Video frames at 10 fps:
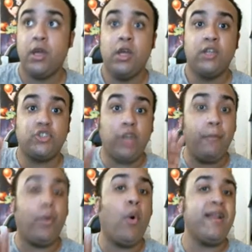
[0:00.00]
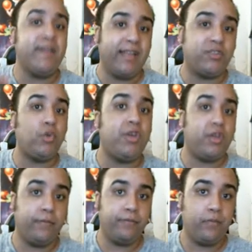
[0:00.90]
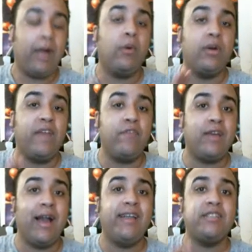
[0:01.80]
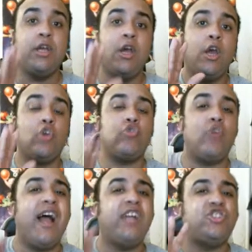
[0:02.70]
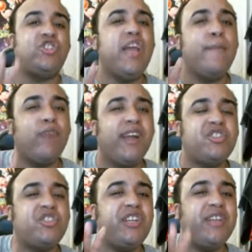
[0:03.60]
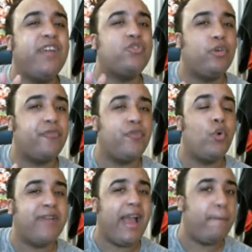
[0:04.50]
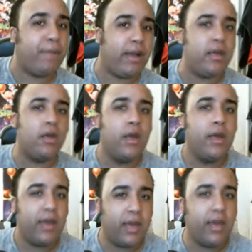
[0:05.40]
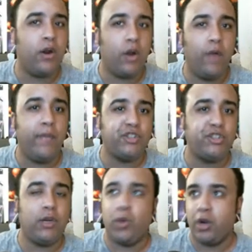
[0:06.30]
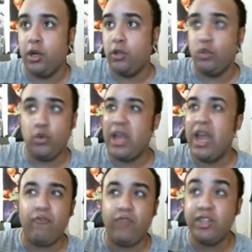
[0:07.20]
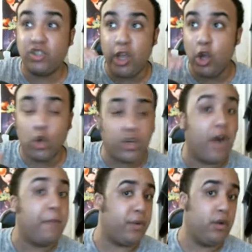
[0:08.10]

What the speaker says: some point next week, I will give you guys Crash Team Racing Nitro Fuel gameplay here on the channel. We're gonna do every single cup,